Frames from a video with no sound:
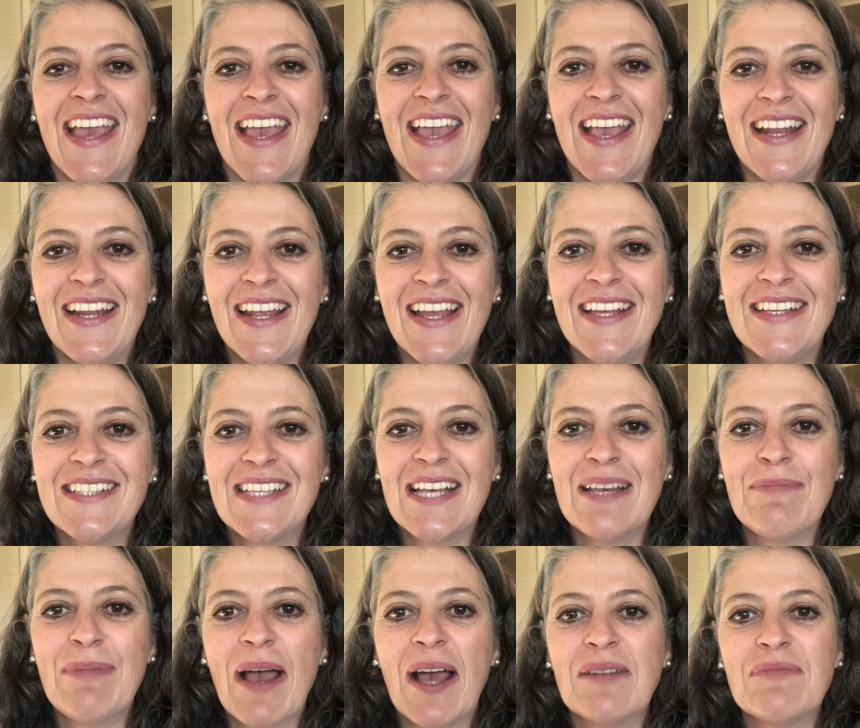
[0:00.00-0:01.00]
It is
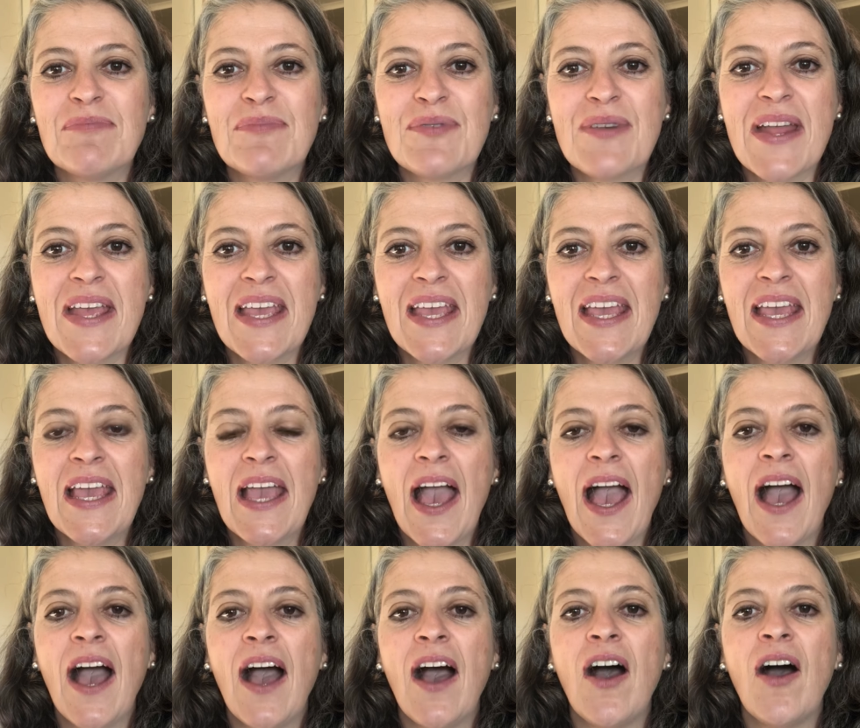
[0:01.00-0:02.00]
about bringing
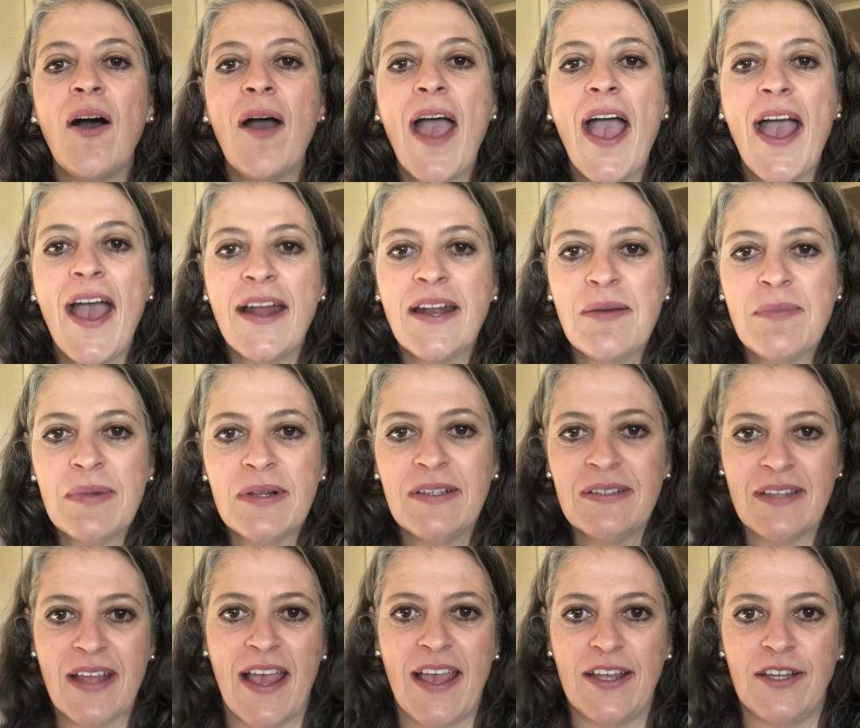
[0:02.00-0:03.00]
our animal
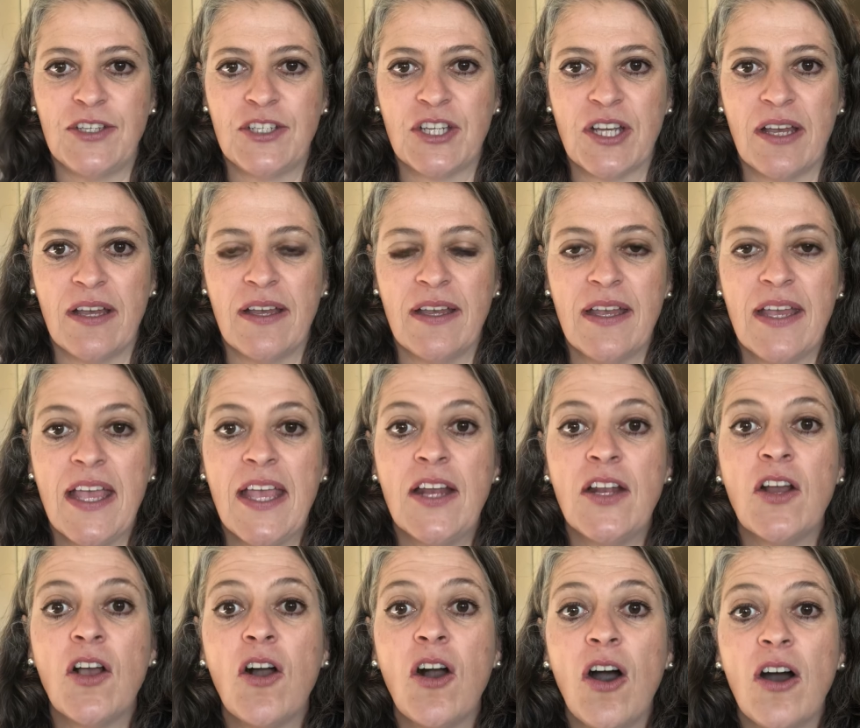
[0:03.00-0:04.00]
nature
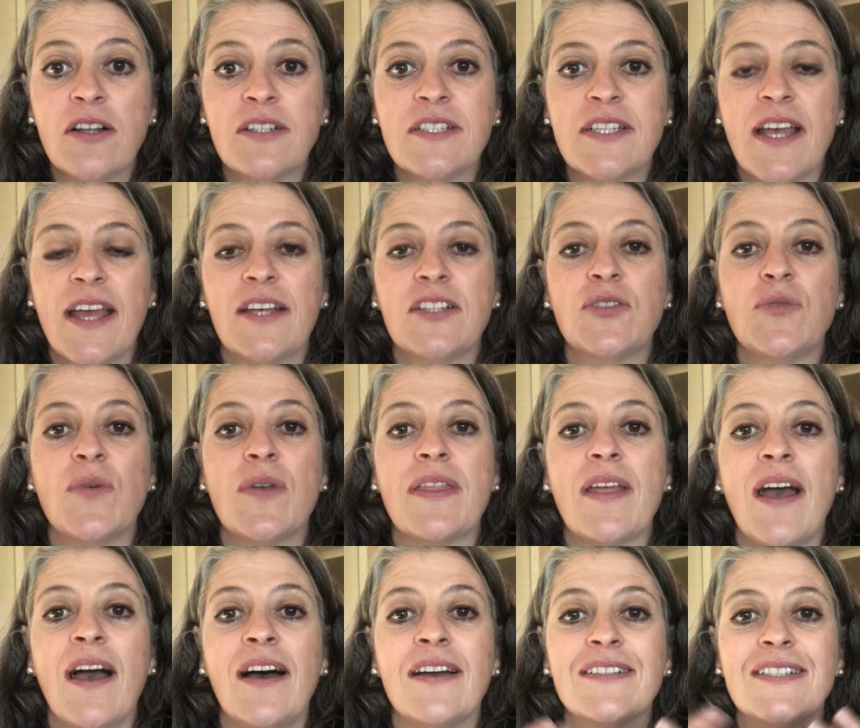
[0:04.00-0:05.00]
in contact with
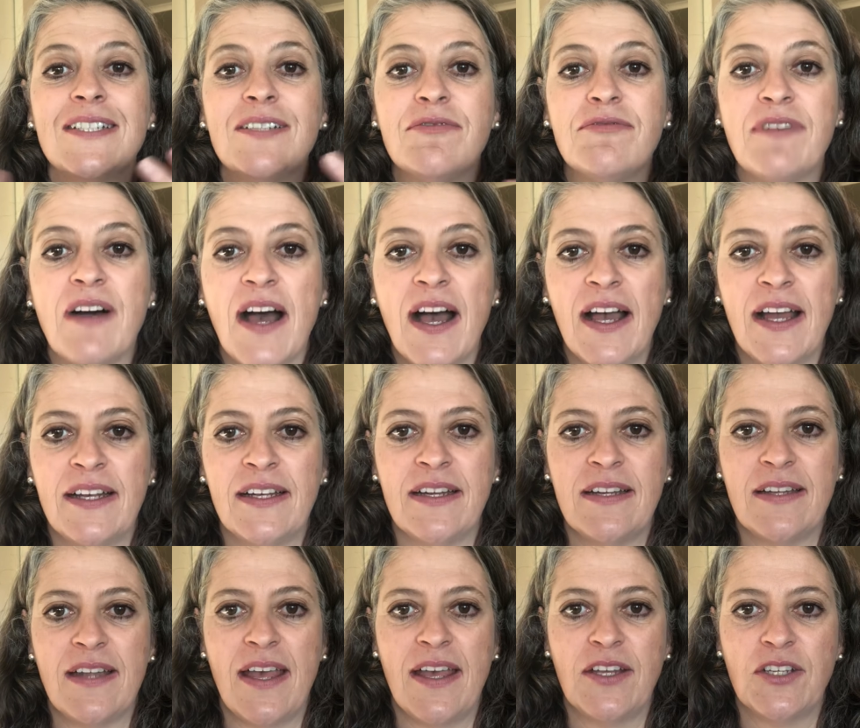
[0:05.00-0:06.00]
our
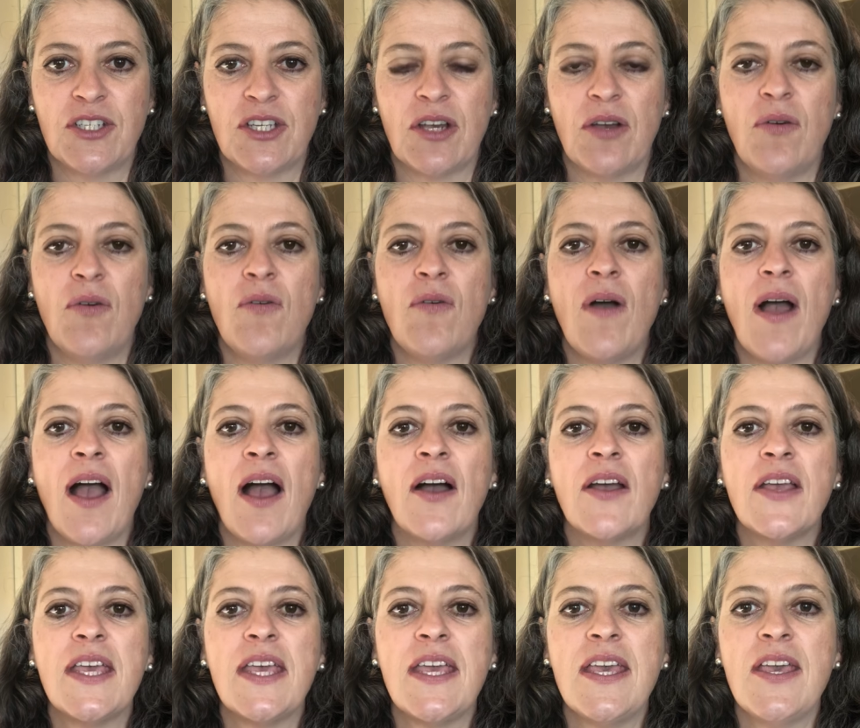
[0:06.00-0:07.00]
divine nature, or
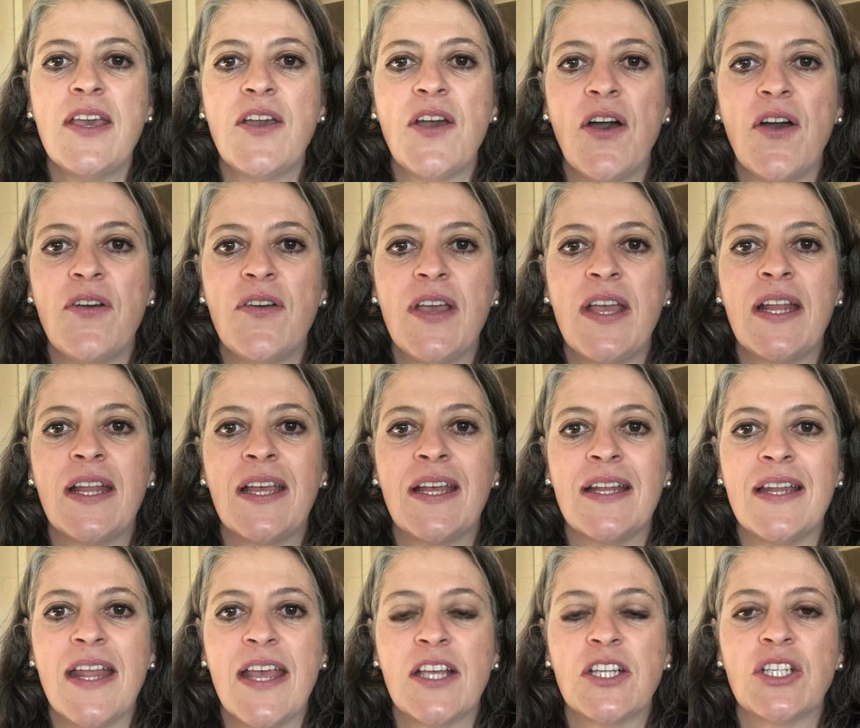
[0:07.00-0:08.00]
our ego in
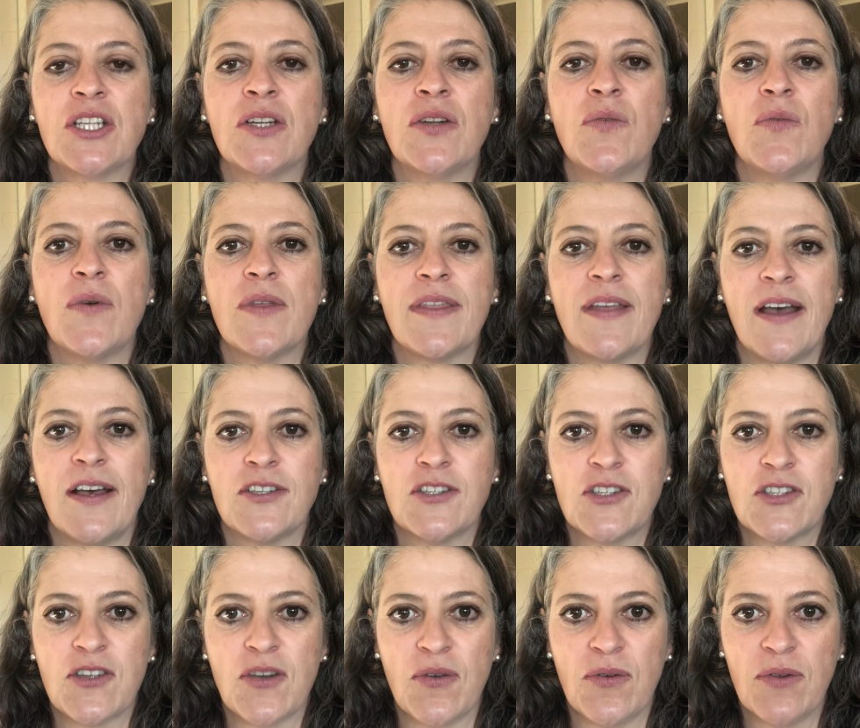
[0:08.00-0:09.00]
connection with our
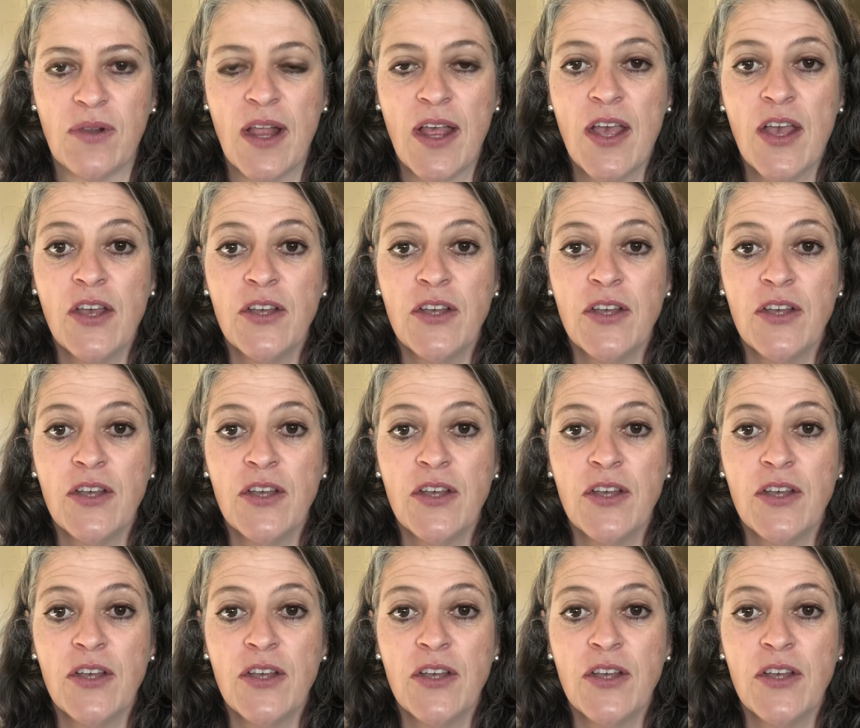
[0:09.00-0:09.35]
soul.